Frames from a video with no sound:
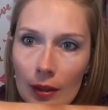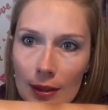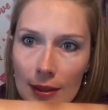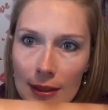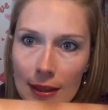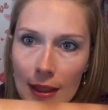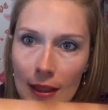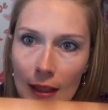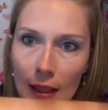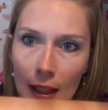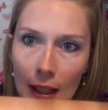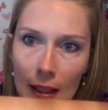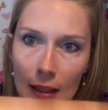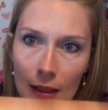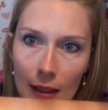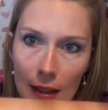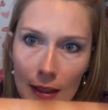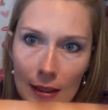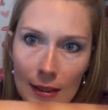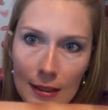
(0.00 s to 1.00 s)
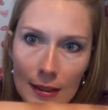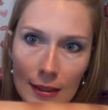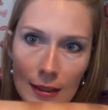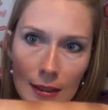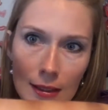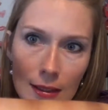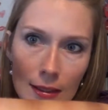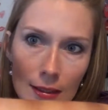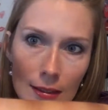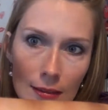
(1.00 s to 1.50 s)
Sunlight,
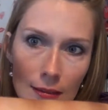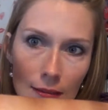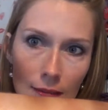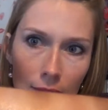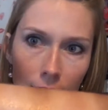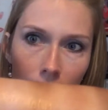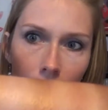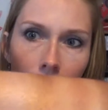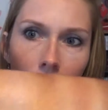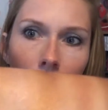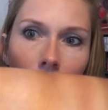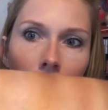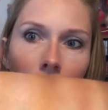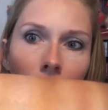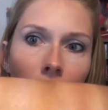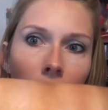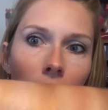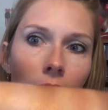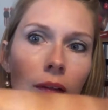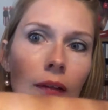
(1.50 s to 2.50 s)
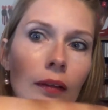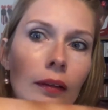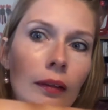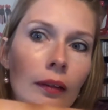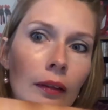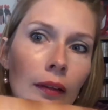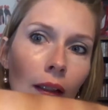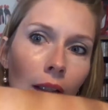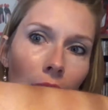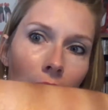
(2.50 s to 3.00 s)
Innocence.
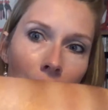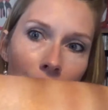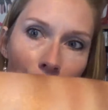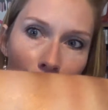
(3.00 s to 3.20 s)
Kind of